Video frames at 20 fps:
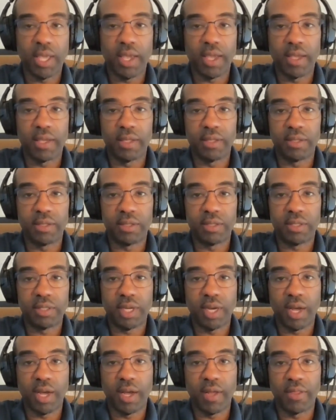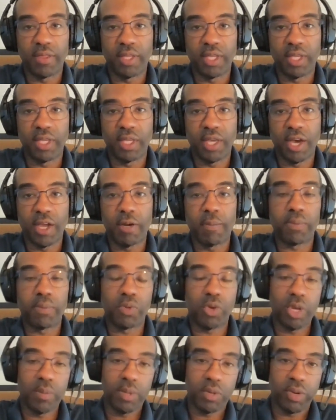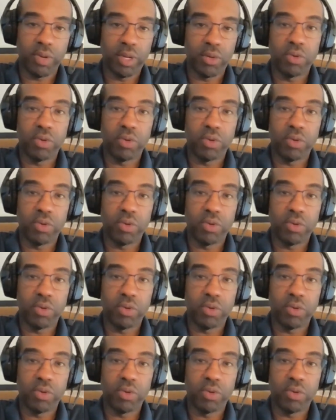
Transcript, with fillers: and uh, the unemployment